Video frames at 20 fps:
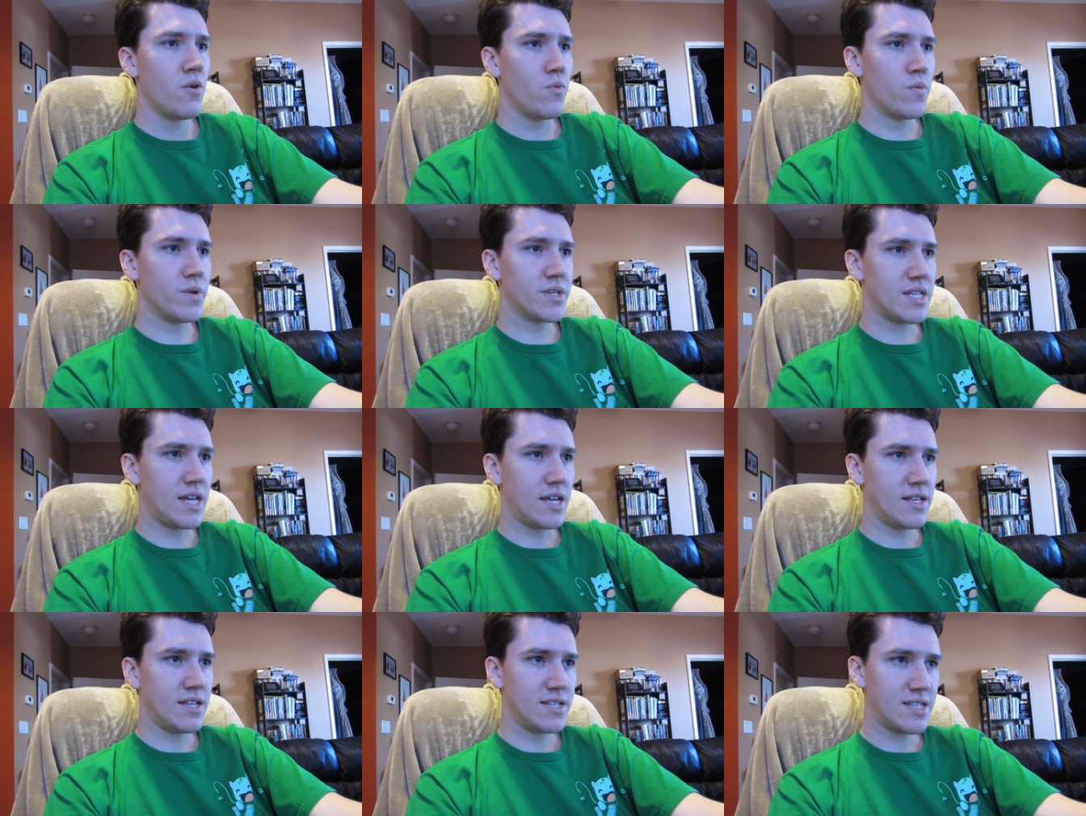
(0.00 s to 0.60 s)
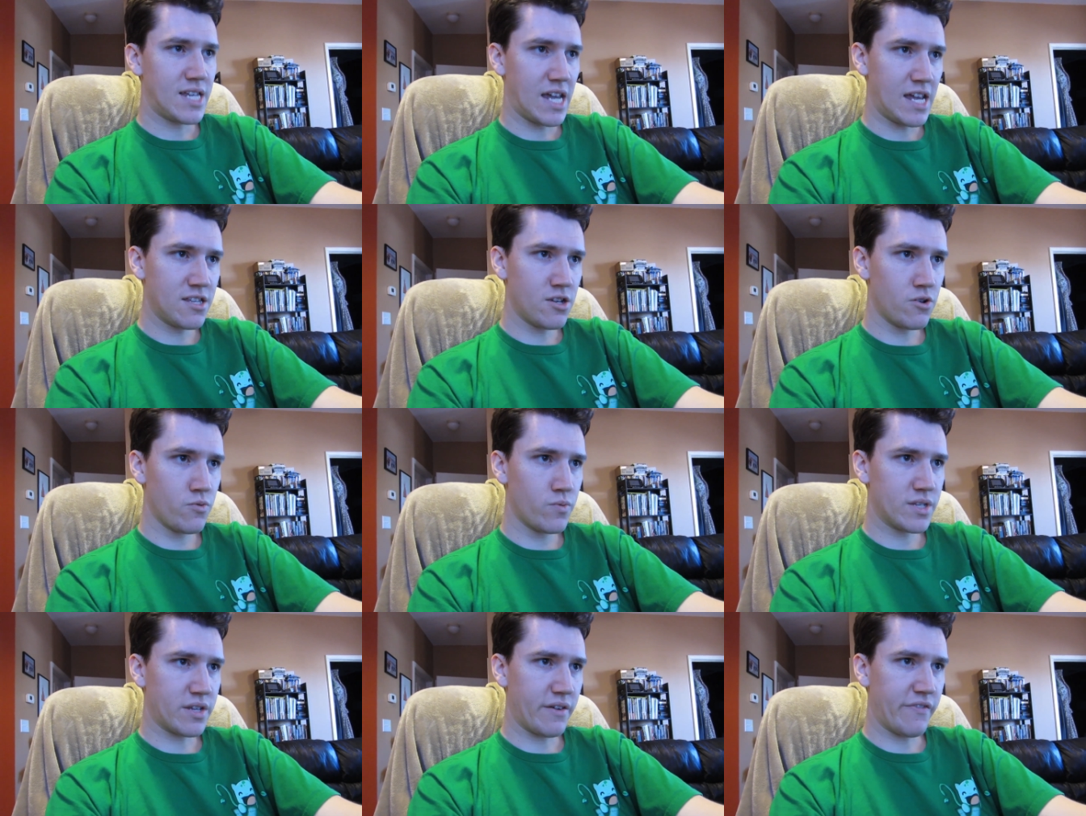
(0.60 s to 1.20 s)
was that
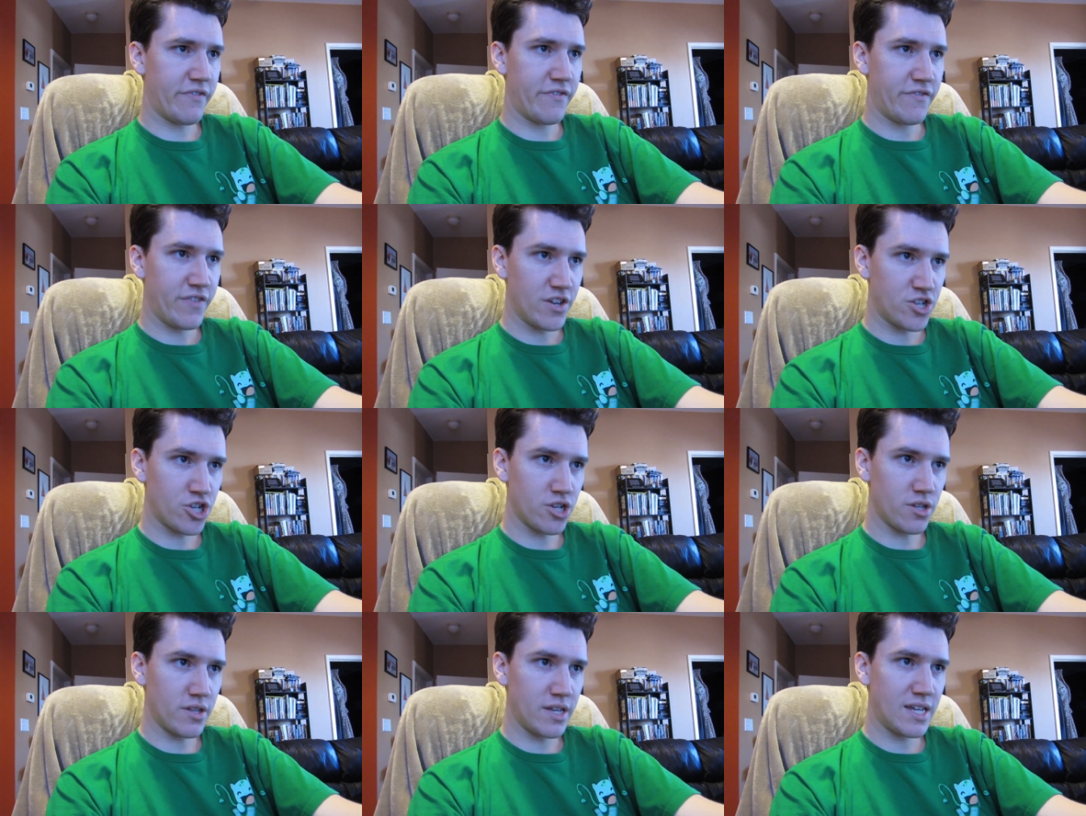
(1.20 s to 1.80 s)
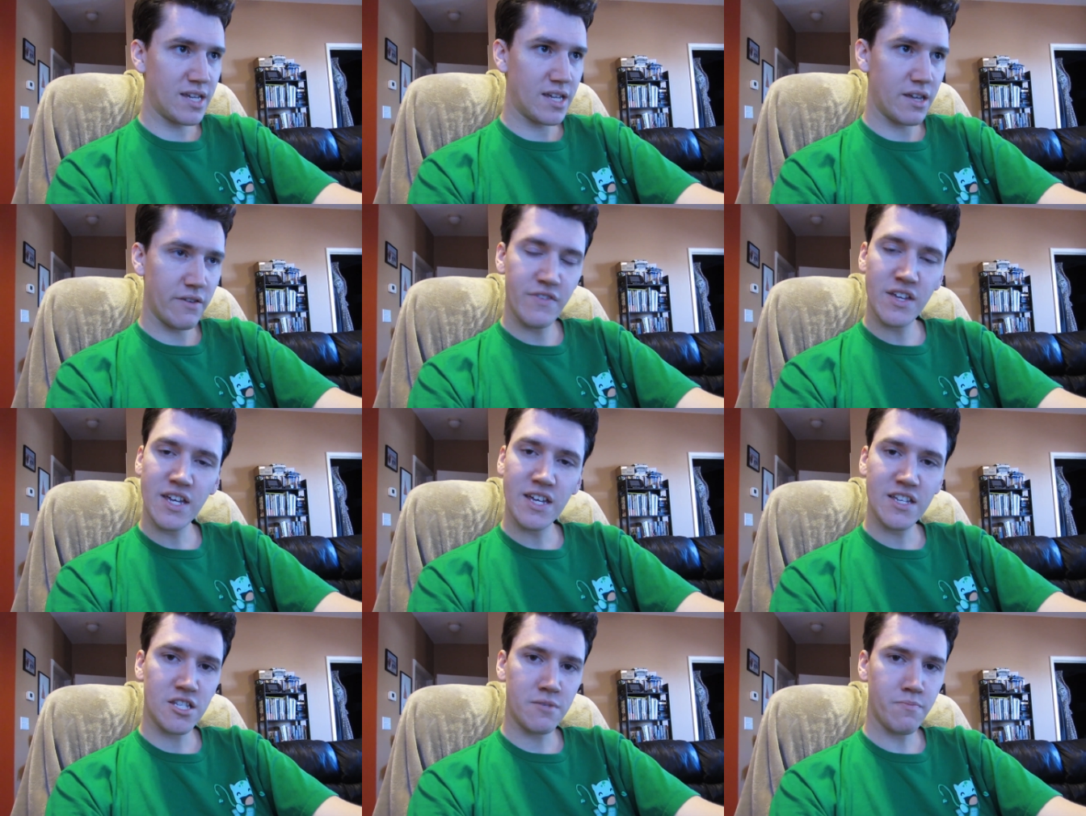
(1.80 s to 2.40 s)
Nintendo was officially
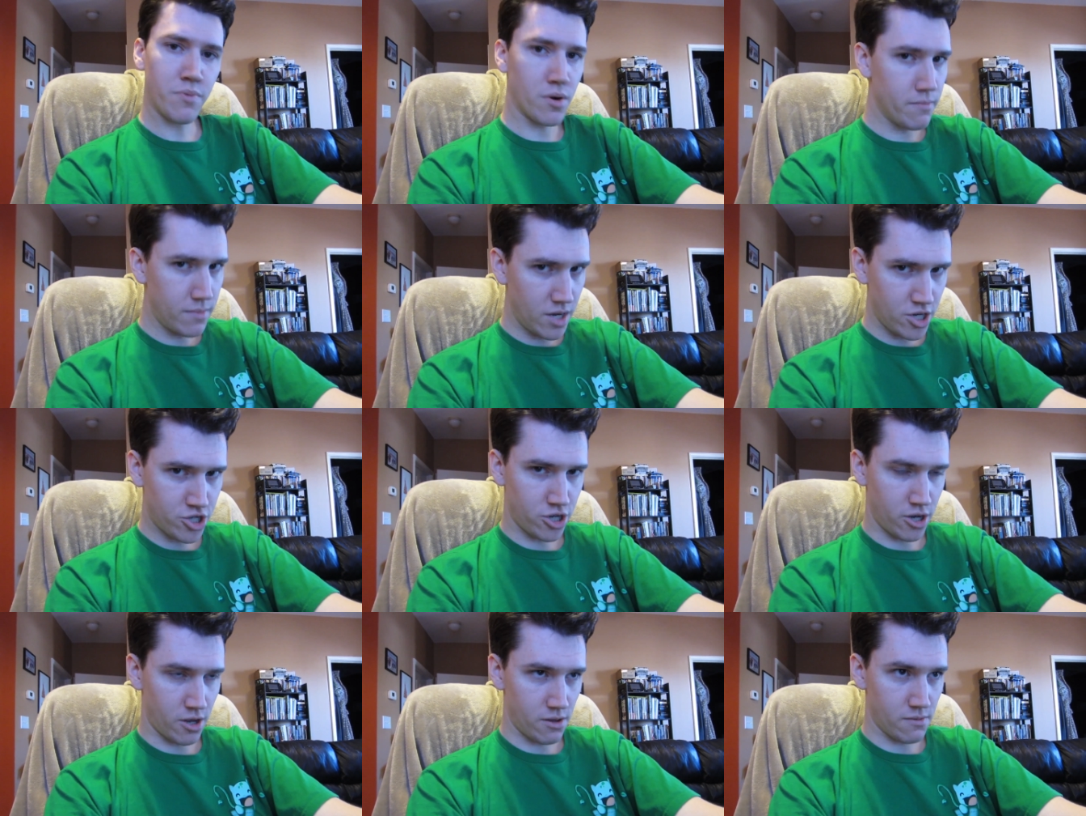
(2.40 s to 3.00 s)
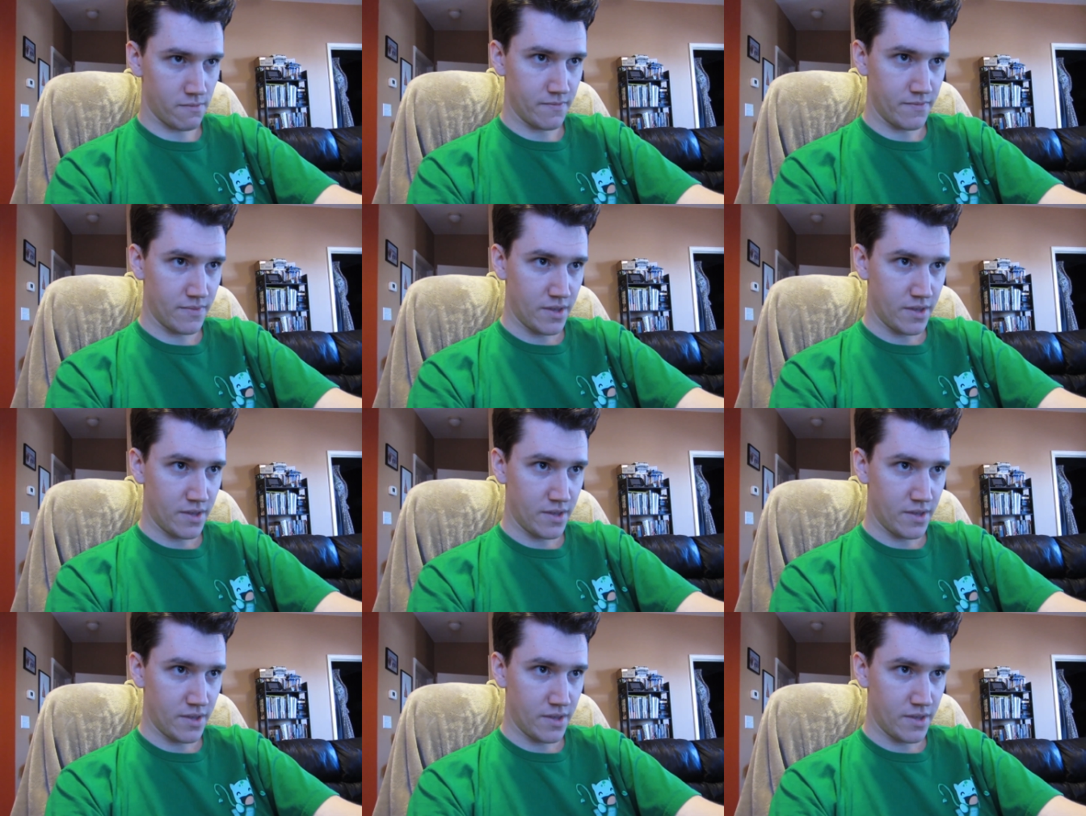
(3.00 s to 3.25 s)
giving its permission